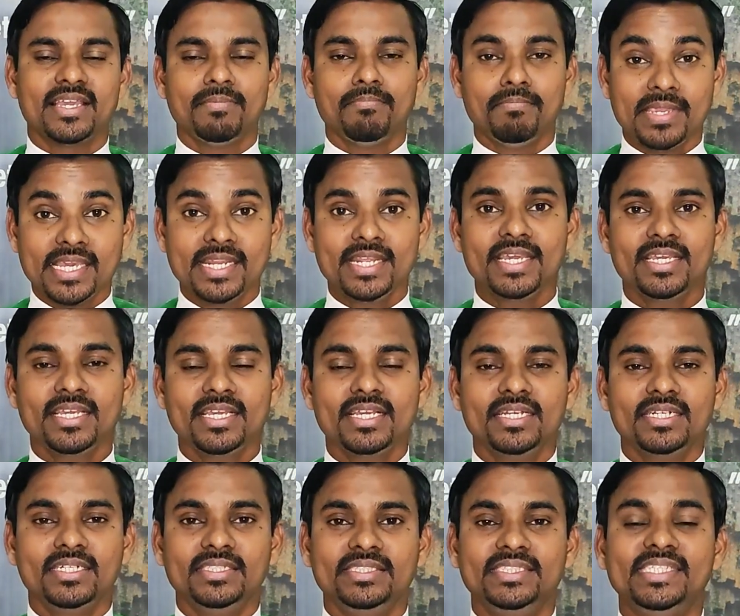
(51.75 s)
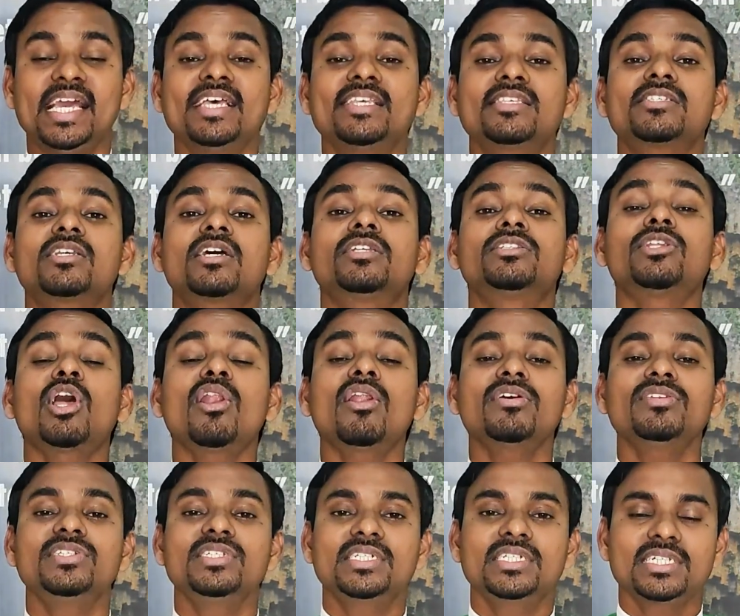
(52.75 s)
meaning the
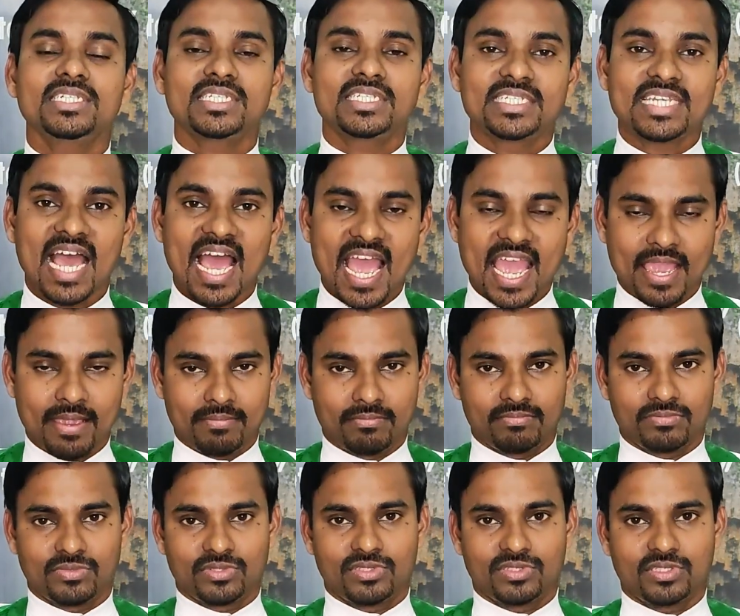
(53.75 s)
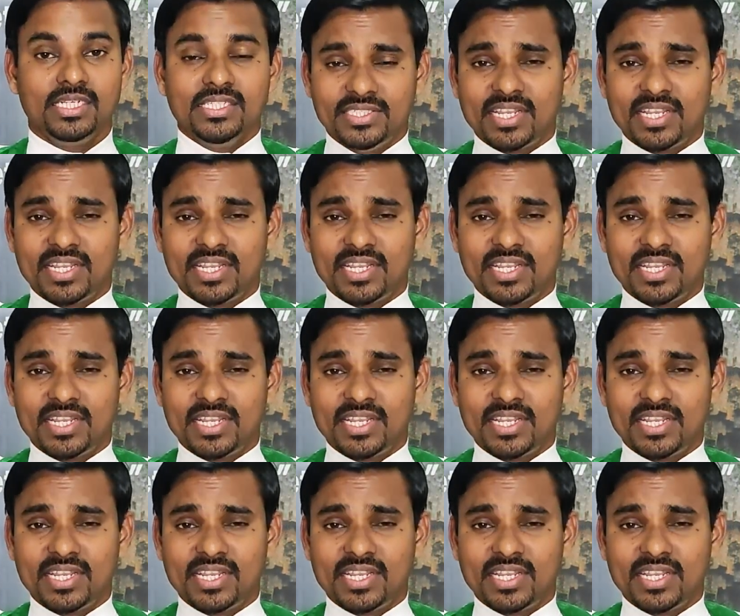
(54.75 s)
eschatological times.